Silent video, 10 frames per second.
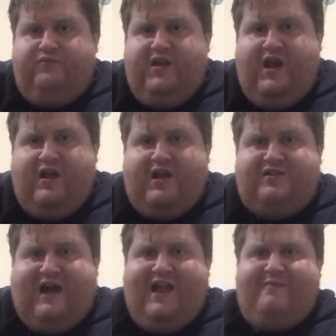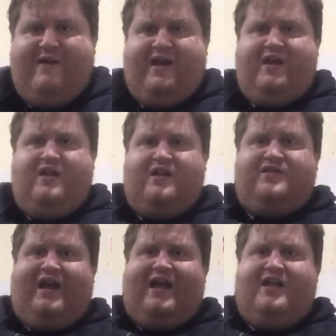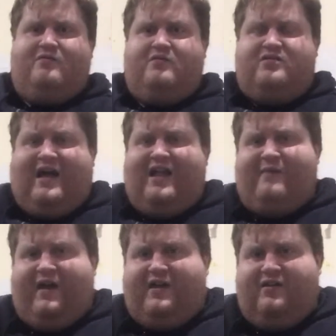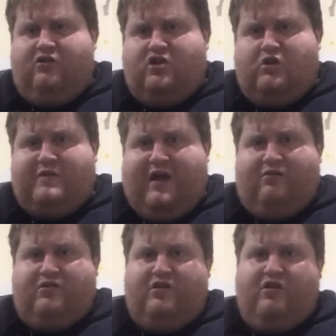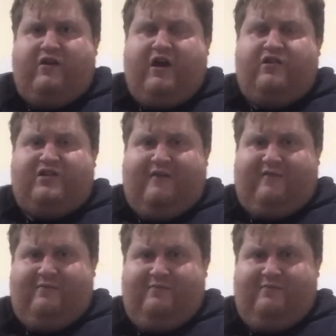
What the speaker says: And I started making YouTube channels in early 07.